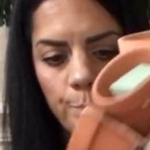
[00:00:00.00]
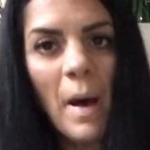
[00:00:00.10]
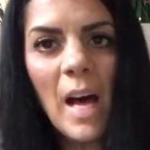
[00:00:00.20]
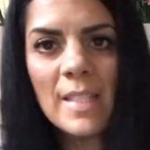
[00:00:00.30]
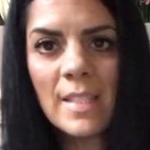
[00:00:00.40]

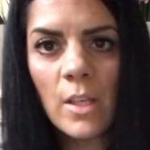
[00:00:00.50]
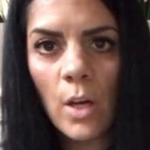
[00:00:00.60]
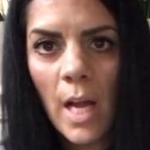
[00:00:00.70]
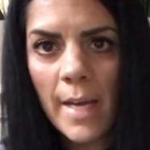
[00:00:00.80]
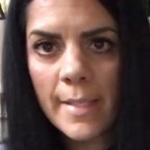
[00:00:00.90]
Pots that
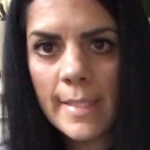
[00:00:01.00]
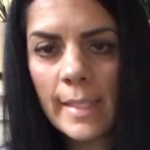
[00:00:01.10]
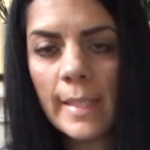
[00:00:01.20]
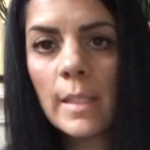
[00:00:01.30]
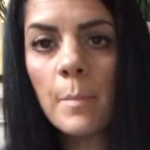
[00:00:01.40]
are kind of
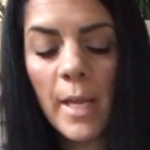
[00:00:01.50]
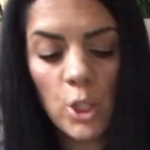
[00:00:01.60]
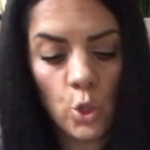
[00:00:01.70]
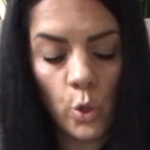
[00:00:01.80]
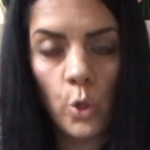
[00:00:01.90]
slanted, make
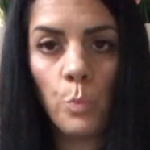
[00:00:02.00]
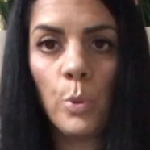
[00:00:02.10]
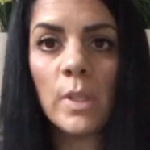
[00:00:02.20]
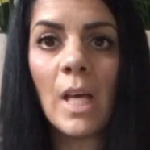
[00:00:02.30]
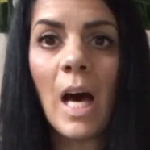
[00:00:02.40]
sure you
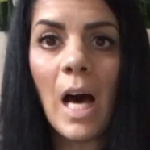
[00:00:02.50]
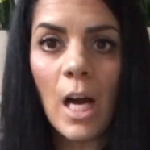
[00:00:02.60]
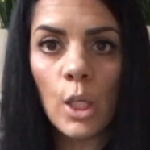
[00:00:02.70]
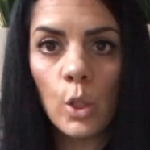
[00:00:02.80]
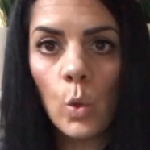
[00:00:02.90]
put the
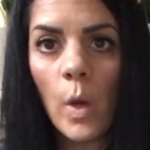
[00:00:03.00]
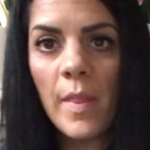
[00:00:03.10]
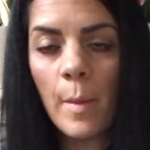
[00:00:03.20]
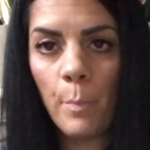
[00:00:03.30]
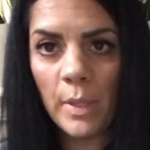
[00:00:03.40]
hot glue
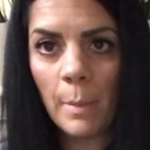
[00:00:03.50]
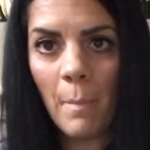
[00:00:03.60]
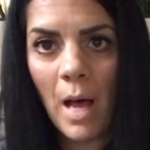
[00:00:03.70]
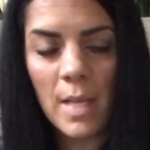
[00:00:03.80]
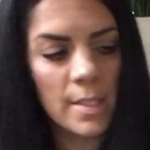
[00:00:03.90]
and then put the
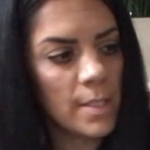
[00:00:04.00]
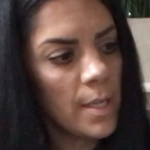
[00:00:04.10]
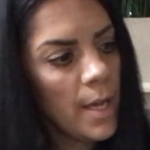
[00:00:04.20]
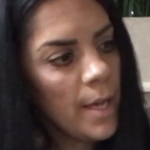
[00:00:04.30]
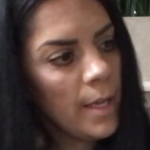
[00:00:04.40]
moss
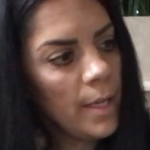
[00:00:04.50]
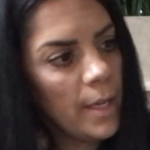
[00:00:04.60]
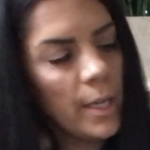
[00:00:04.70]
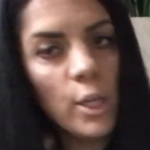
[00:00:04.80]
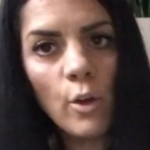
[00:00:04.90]

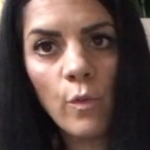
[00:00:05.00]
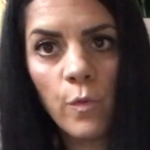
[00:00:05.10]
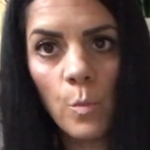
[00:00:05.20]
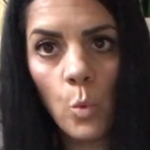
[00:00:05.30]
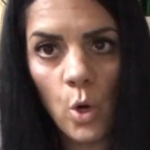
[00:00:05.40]
in
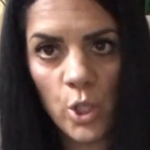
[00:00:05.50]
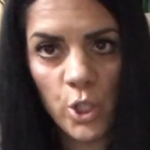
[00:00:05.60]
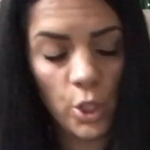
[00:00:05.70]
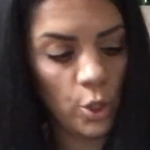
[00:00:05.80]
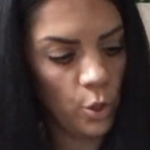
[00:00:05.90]
for more
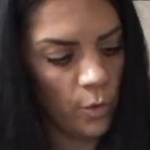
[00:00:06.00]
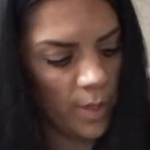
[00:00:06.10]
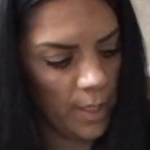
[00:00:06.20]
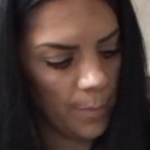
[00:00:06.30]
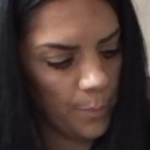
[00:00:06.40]

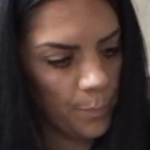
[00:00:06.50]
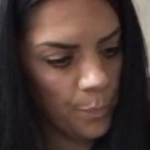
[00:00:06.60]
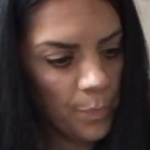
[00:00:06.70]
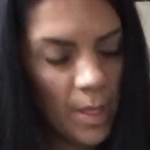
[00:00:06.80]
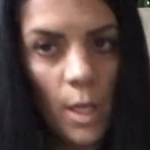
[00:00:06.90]
security,
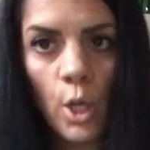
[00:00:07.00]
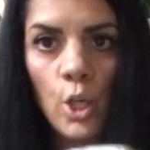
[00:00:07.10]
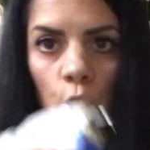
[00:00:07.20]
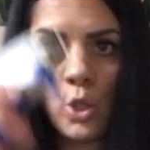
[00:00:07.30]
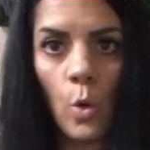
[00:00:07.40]

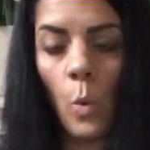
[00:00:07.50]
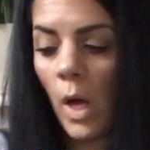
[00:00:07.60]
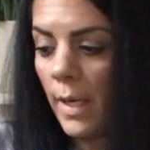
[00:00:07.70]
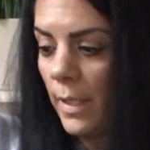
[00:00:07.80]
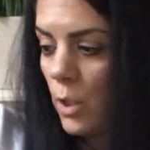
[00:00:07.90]
because you don't
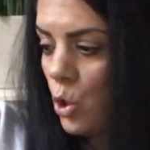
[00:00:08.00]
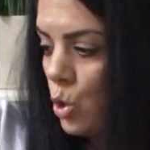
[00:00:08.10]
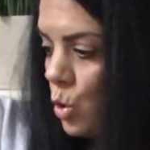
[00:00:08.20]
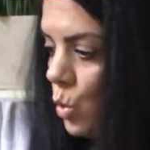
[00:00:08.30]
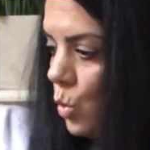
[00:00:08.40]
want it
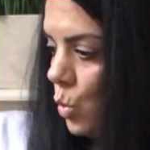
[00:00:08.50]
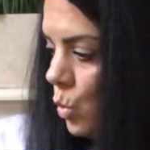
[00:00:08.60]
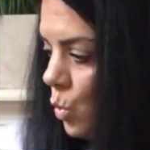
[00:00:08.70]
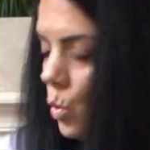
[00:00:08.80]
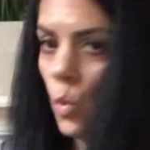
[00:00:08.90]

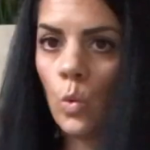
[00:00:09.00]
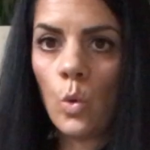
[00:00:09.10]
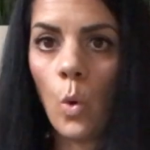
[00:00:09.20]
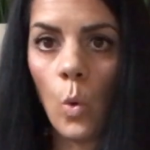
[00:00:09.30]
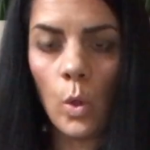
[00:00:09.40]
to
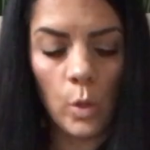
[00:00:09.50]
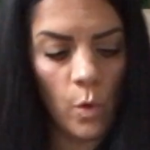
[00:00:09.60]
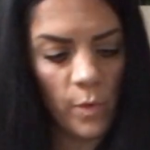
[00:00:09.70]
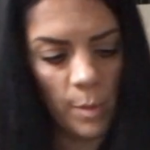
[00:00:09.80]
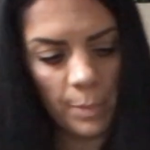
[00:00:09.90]
go all
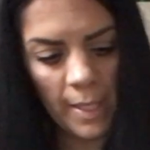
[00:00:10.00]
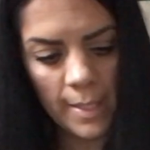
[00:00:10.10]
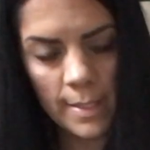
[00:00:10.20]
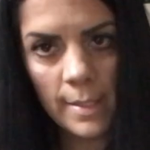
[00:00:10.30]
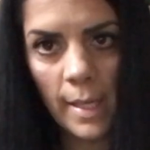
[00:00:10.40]
over the
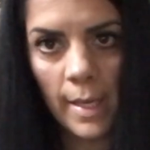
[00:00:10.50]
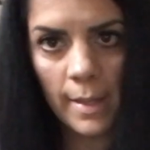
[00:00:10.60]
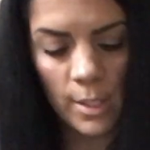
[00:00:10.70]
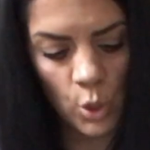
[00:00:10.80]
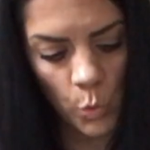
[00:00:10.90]
place.
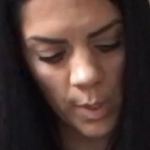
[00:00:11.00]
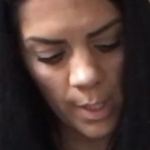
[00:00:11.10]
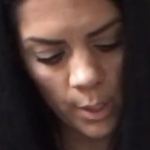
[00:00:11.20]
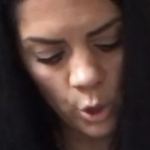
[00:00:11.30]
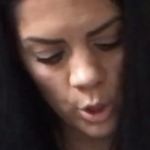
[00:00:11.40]
Like this
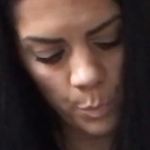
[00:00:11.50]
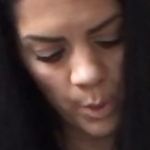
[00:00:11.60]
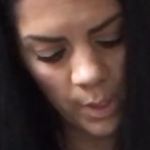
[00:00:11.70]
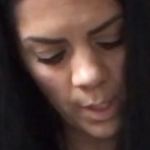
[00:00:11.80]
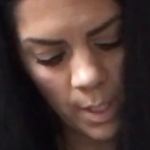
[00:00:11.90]
one, you just
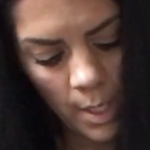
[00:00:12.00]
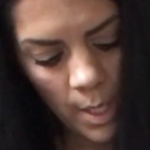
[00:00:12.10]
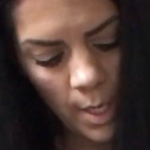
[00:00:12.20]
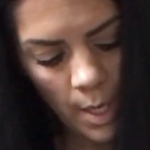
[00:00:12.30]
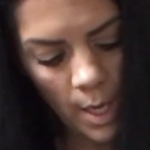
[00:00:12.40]
put the
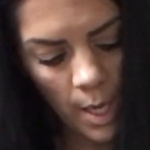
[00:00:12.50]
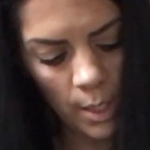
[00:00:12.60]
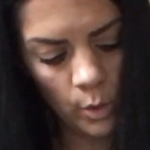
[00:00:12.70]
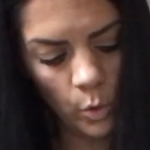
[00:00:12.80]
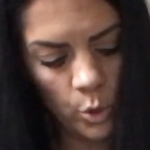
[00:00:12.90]

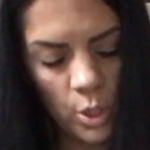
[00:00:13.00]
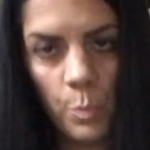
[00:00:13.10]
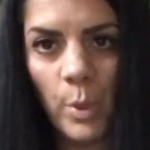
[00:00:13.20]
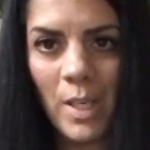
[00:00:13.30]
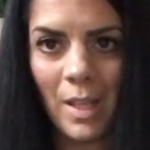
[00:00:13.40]
hot glue,
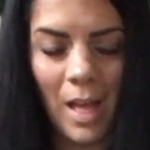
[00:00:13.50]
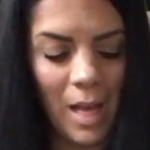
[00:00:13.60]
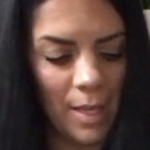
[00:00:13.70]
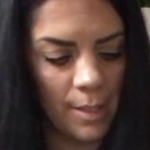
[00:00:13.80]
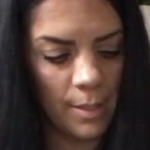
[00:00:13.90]
just put a
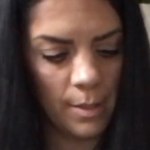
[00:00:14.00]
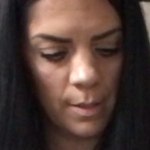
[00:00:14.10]
lot.